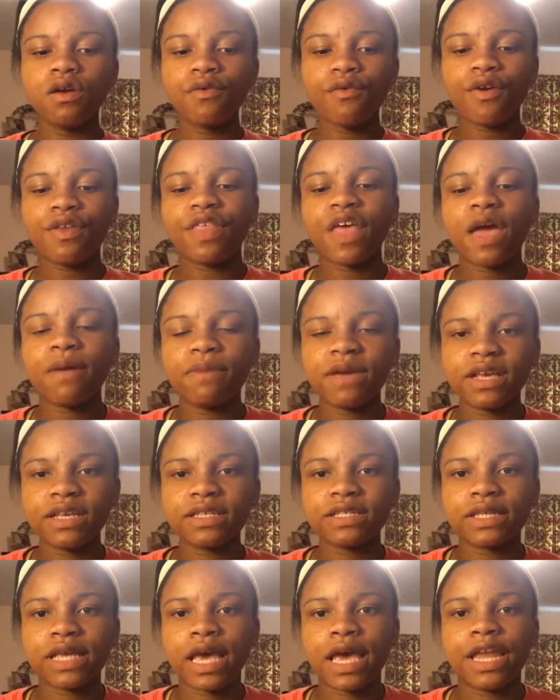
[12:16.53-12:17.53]
with that being
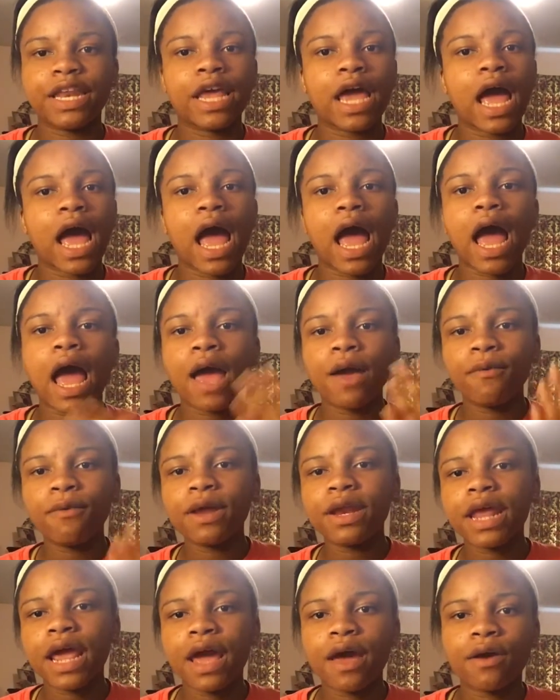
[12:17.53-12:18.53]
said, I
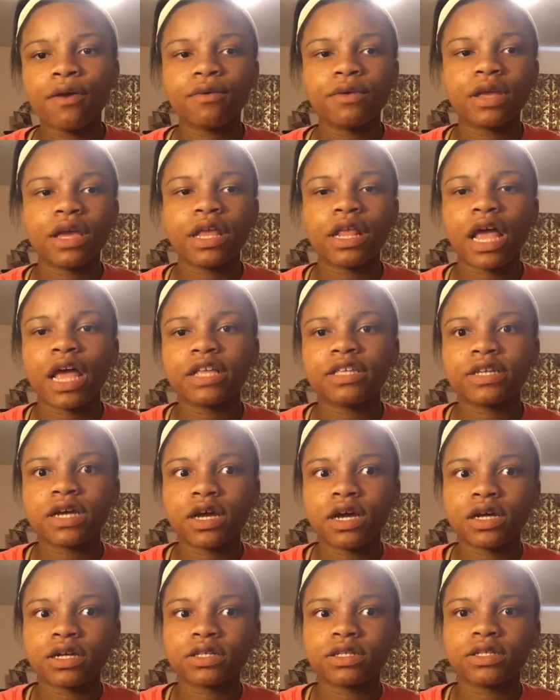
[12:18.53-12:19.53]
went out and I
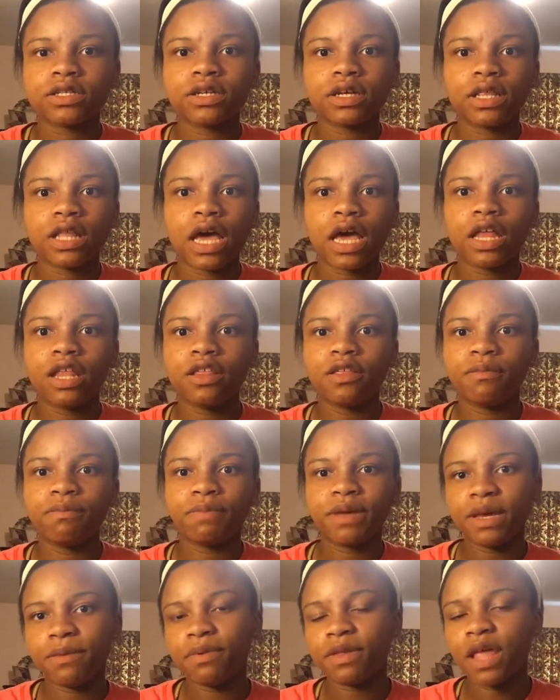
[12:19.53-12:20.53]
talked to a lot of the
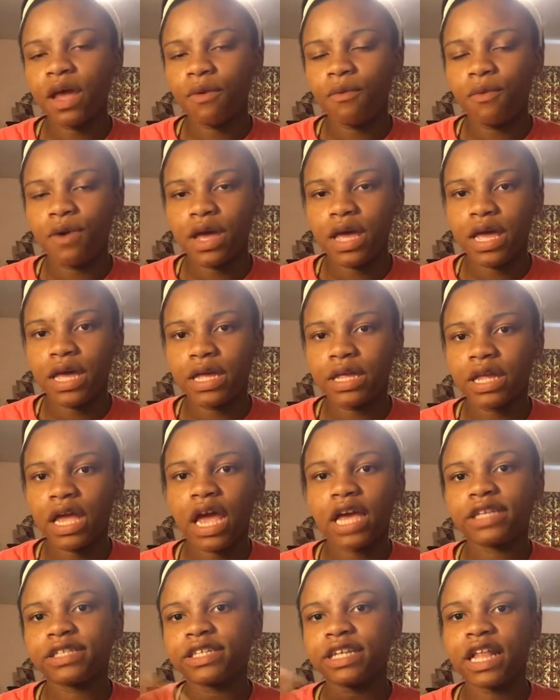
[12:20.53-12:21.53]
people that went.
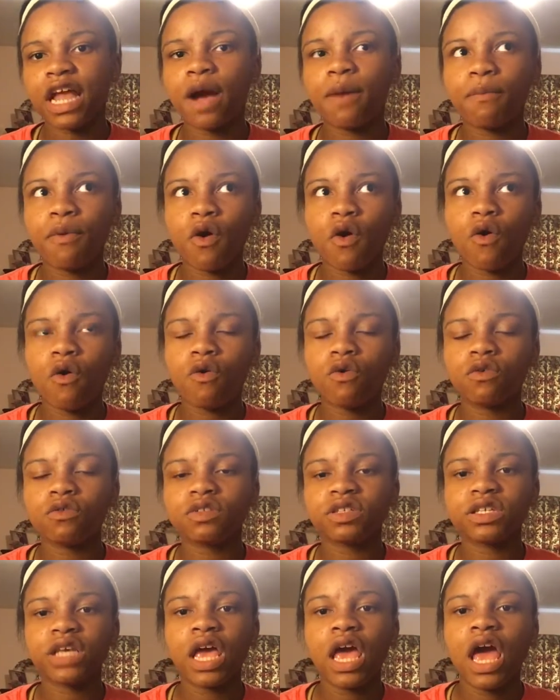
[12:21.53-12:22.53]
I sent out
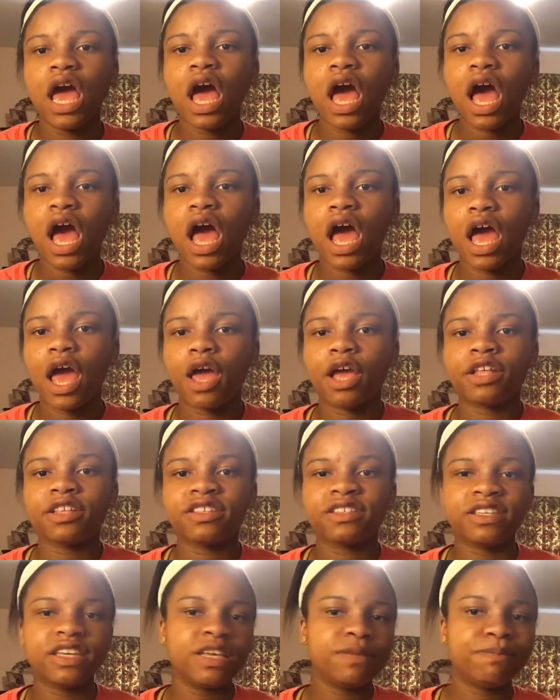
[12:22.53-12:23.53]
polls. I
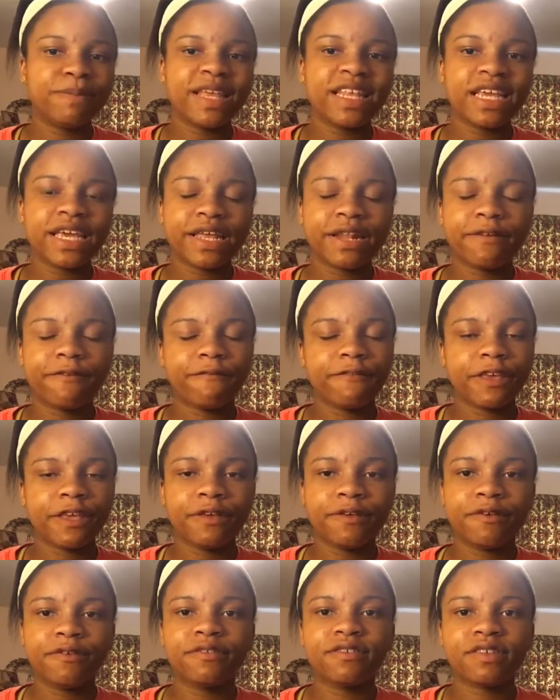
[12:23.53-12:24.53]
did many
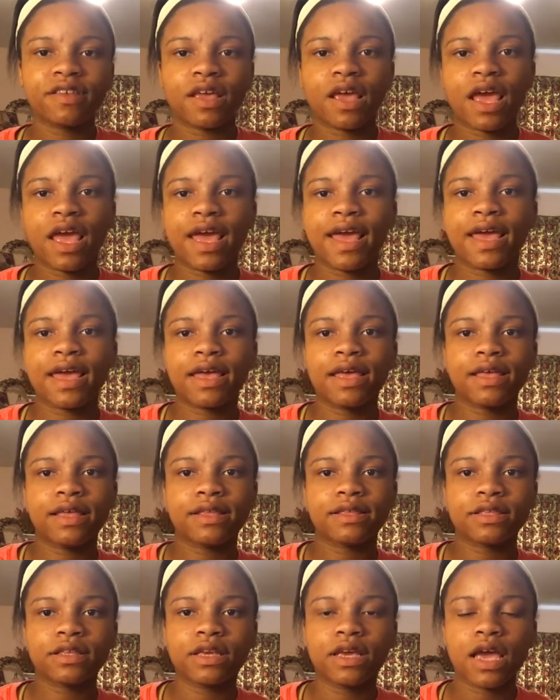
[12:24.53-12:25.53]
interviews,
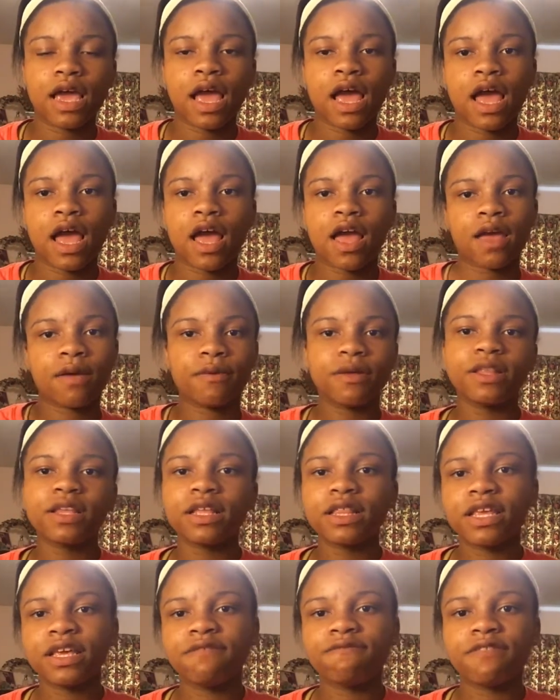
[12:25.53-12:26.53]
and I'm going to
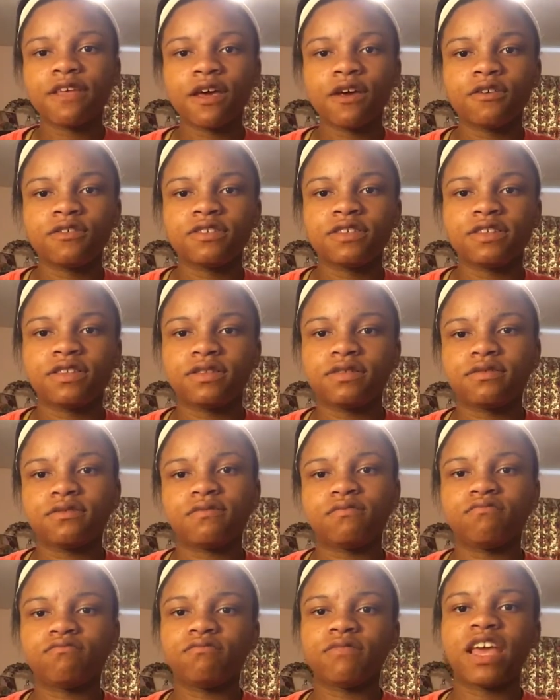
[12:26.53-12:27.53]
leave those
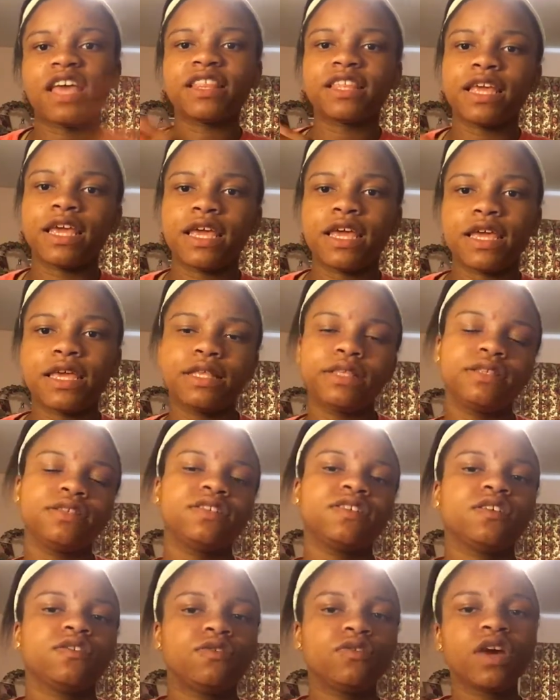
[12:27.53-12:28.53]
at the end
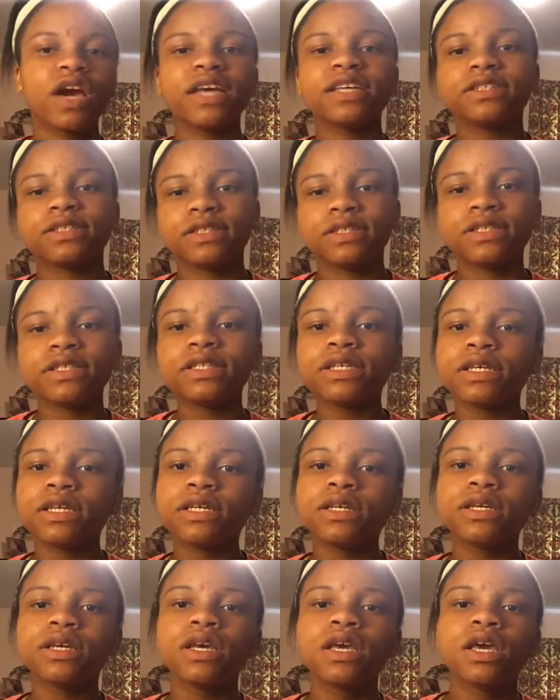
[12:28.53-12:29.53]
so you guys can
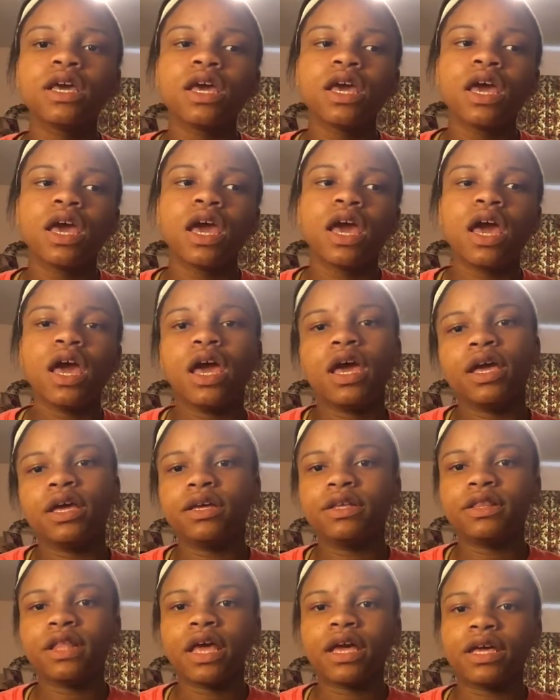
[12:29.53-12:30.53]
see
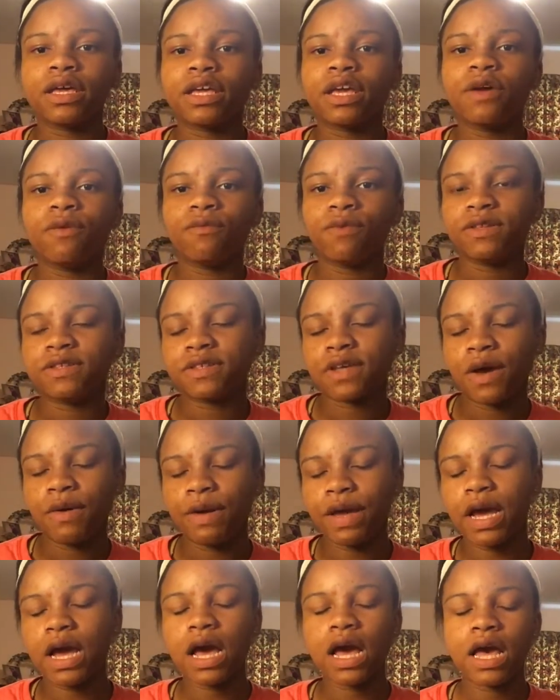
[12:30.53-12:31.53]
and like get what's
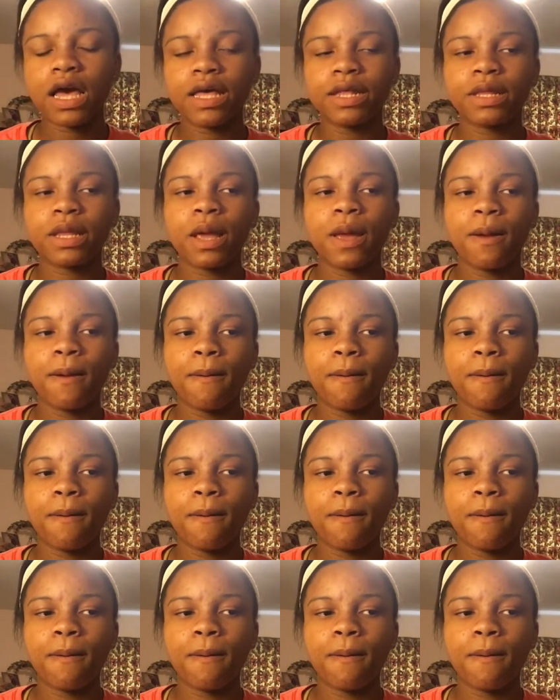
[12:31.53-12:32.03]
going on.